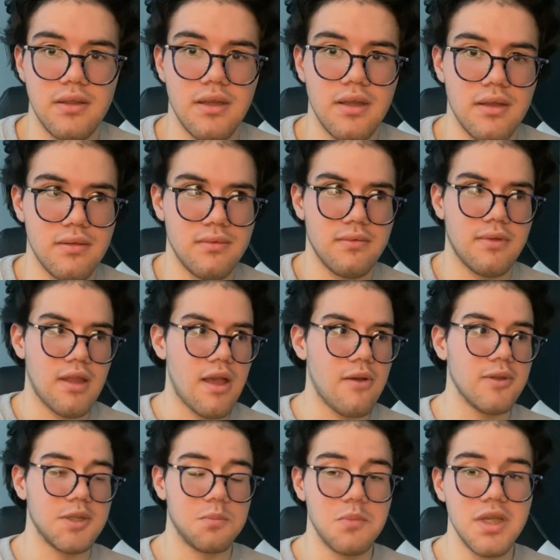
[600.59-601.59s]
Like, that
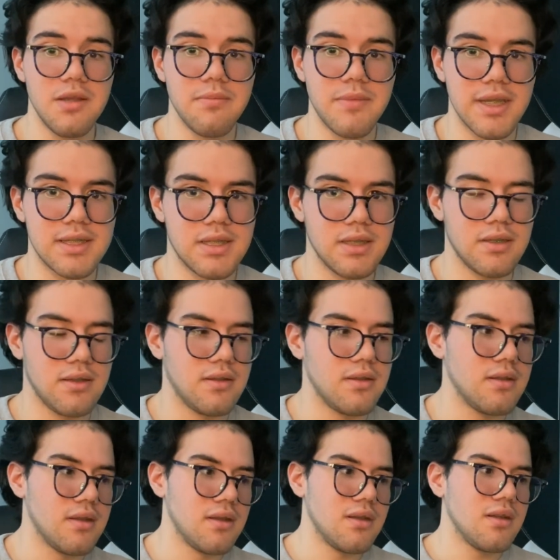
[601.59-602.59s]
was me mixing it,
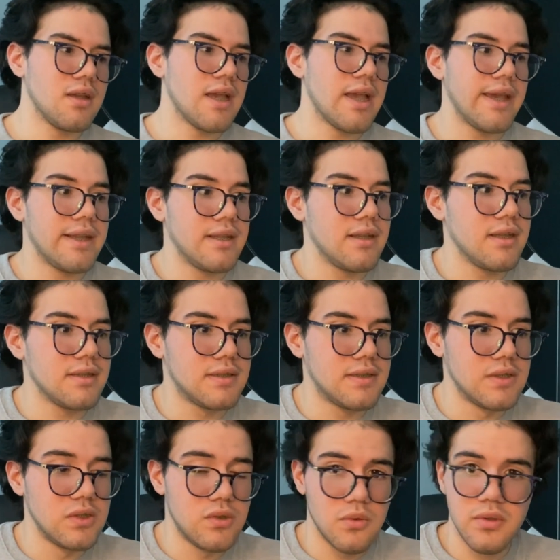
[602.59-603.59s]
and
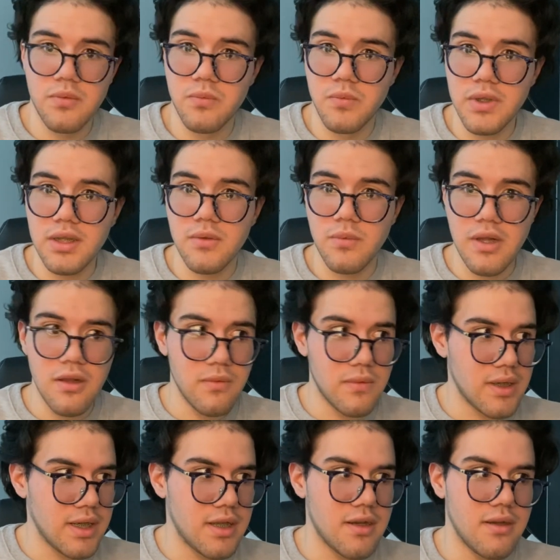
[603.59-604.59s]
it's doing really well
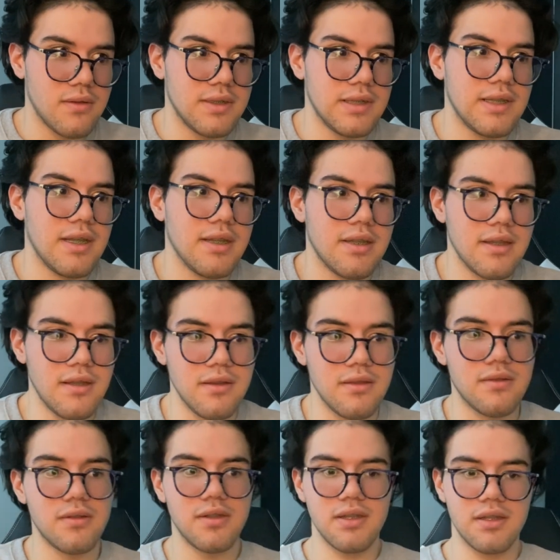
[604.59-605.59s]
right now. It's like getting
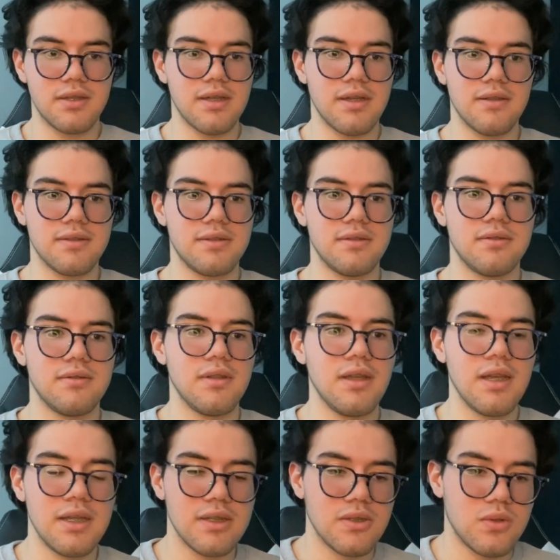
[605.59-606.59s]
30,000
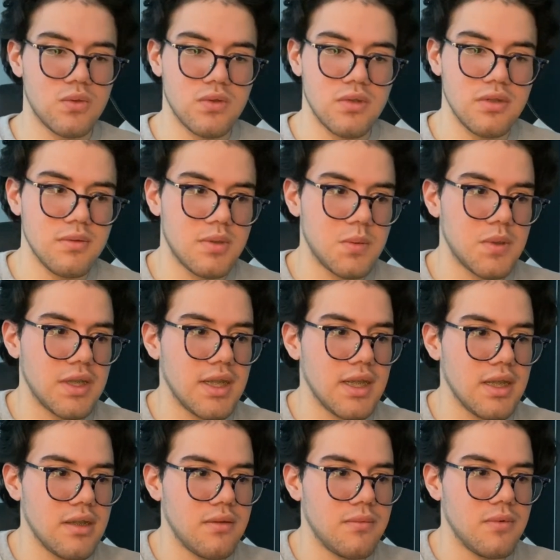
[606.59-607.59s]
streams per
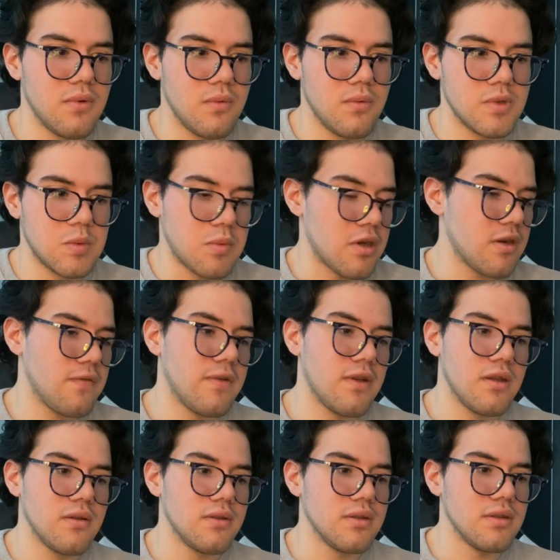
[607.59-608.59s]
day and Spotify
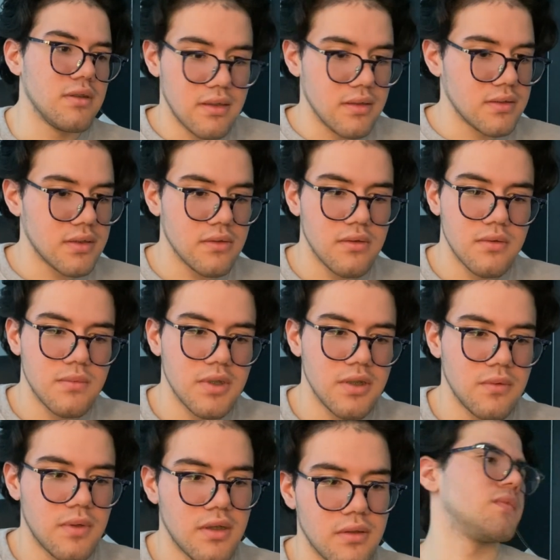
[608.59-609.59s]
only. Things are going really
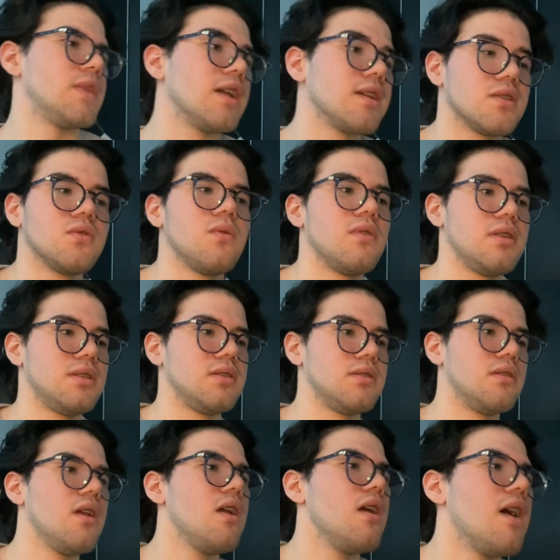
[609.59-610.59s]
well. Next question.
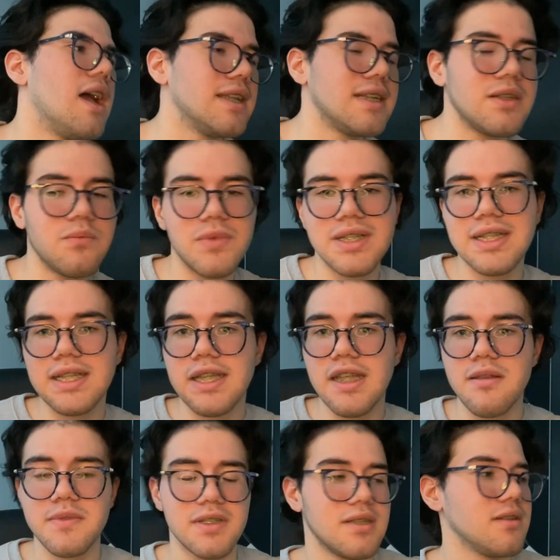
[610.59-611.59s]
I didn't read the
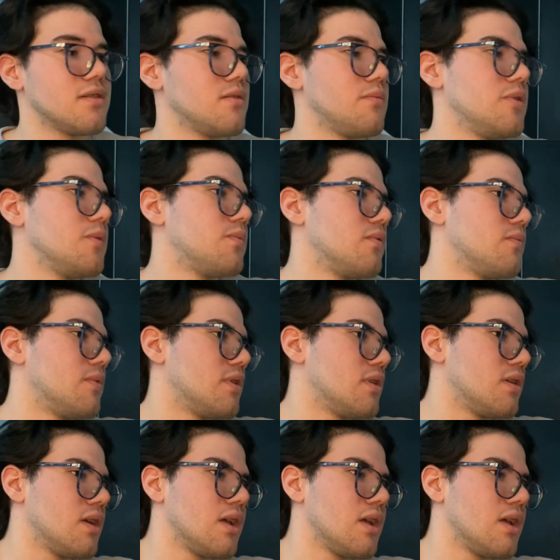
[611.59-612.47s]
names of the other people, bro.